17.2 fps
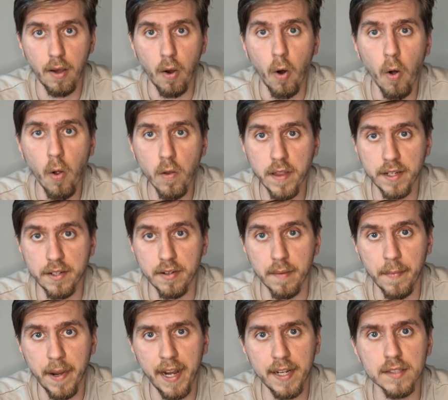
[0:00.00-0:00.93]
All that
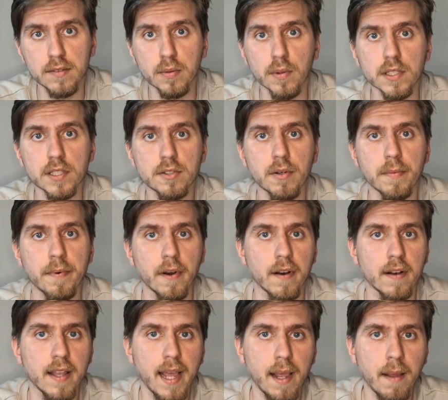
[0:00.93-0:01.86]
remained was to
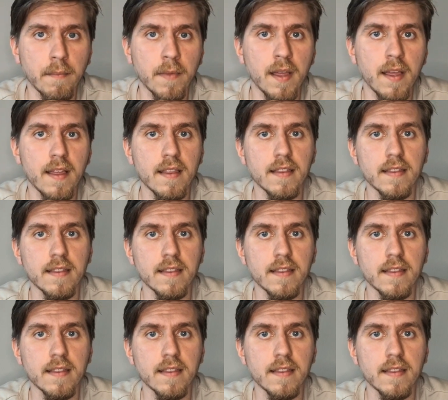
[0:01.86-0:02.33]
proclaim